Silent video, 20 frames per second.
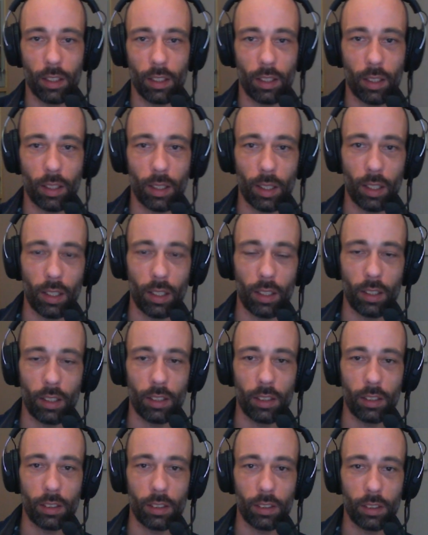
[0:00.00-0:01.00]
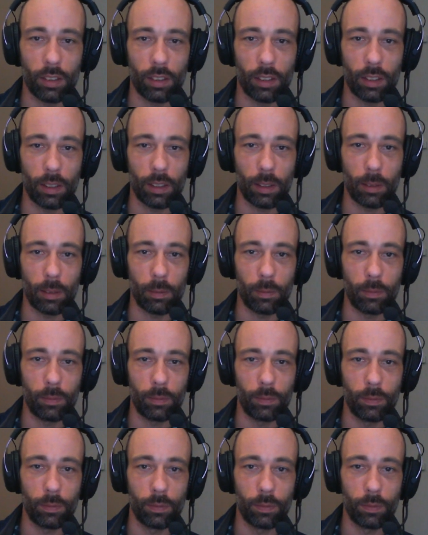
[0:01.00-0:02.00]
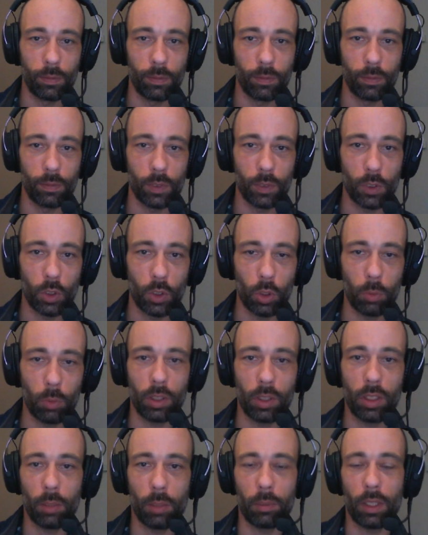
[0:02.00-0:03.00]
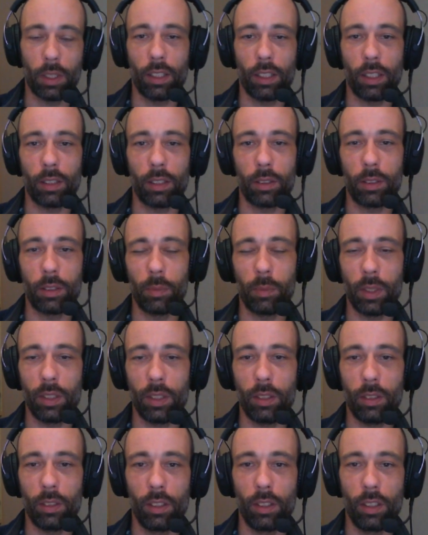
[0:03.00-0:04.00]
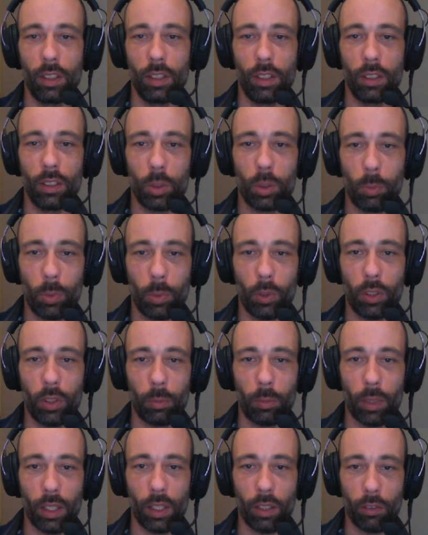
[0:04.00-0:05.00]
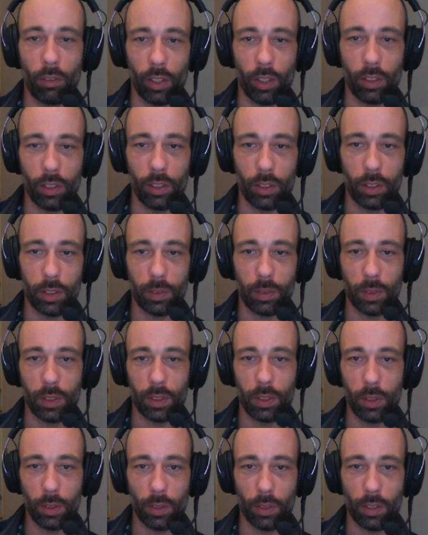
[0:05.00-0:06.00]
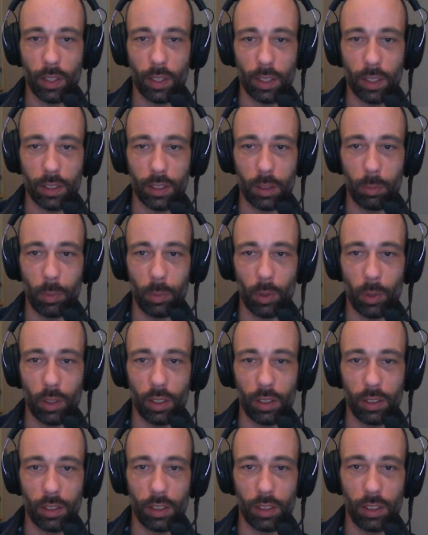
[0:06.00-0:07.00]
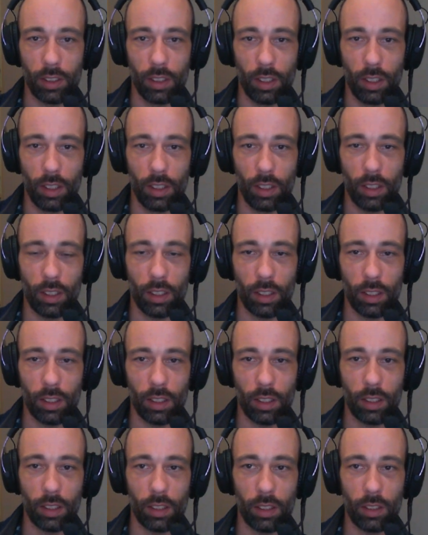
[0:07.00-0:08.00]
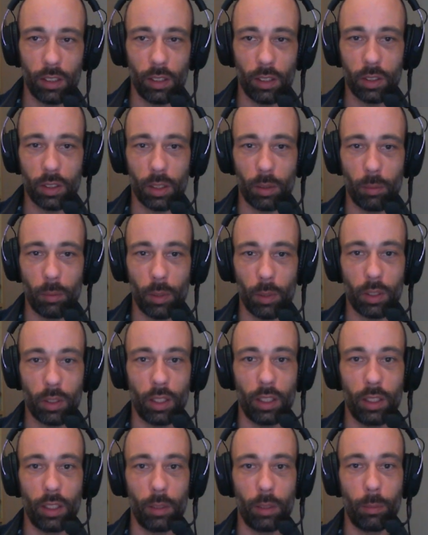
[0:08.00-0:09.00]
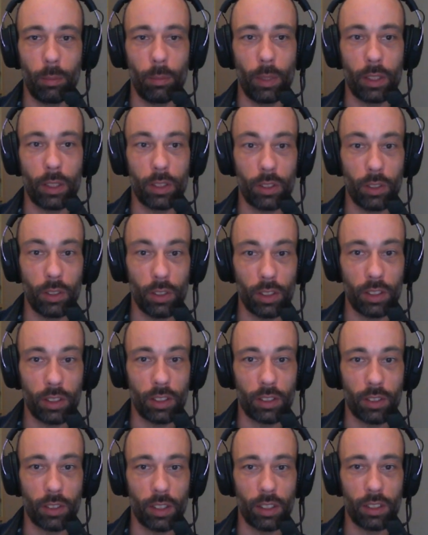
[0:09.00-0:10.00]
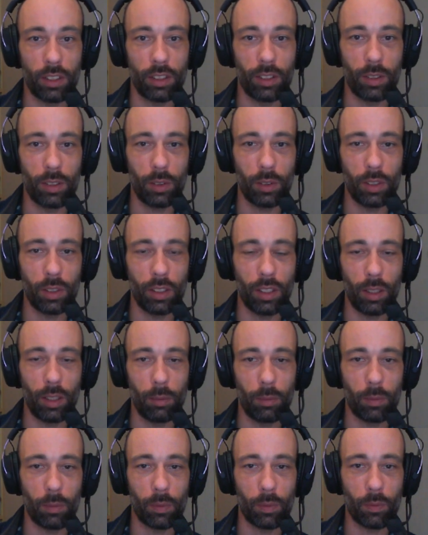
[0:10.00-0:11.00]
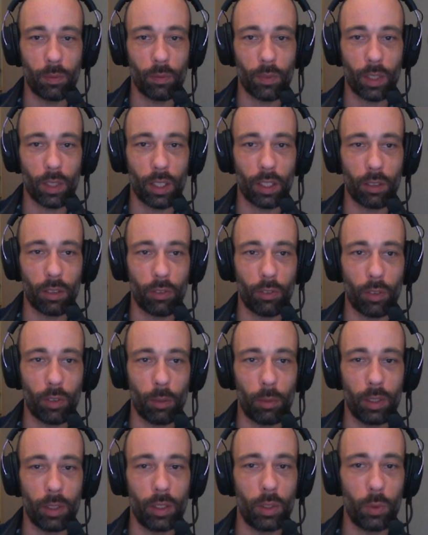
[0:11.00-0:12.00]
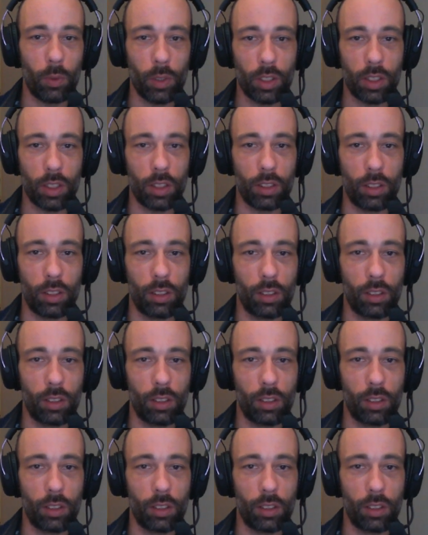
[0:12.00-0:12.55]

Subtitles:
are um, should be something that's been supported by your values, what you think is important, and those are mostly the best choices, right? You do it them like from intuition.